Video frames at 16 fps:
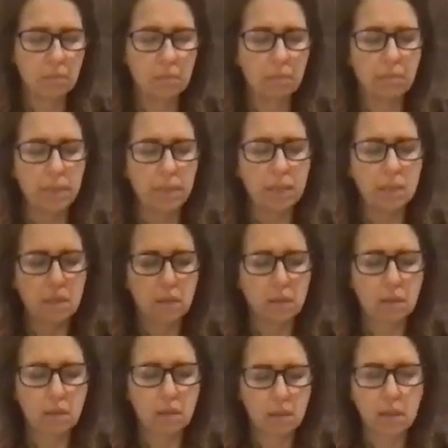
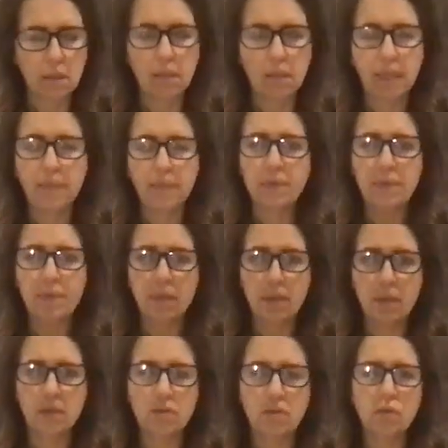But the name of
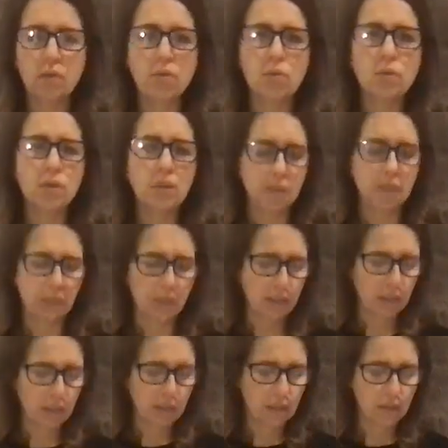the talk
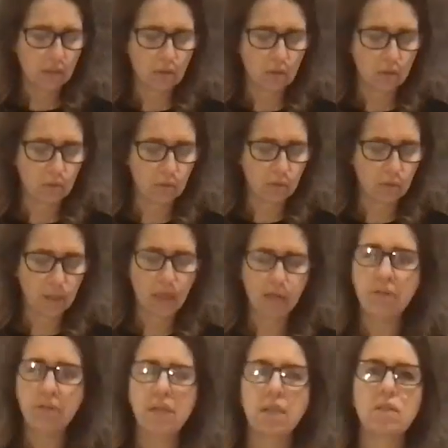tonight is called
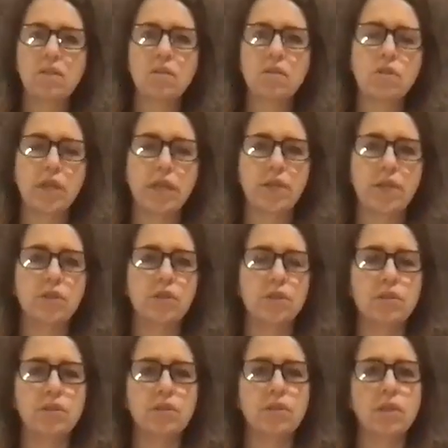Loving
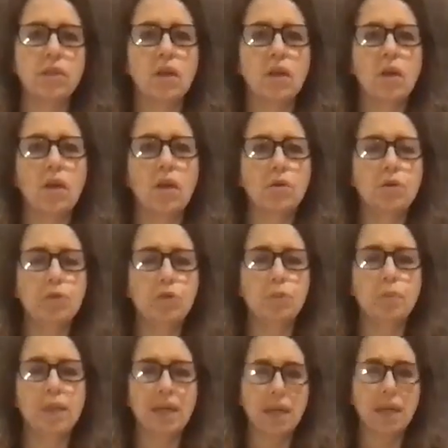Strangers on
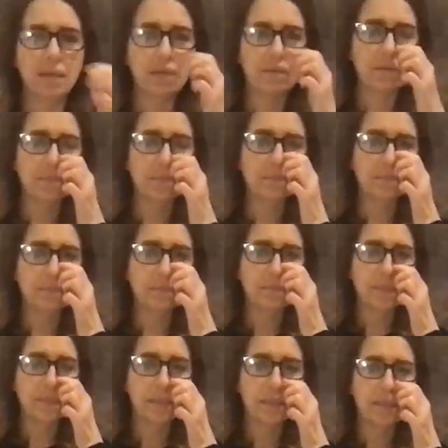Your Path.
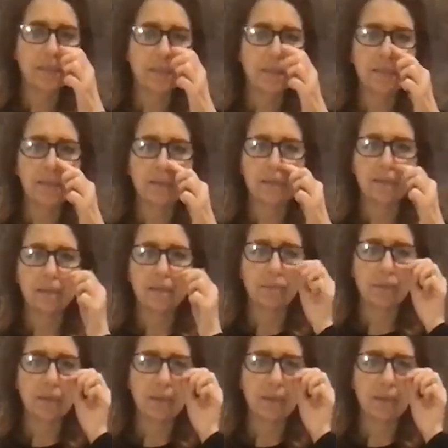And this is something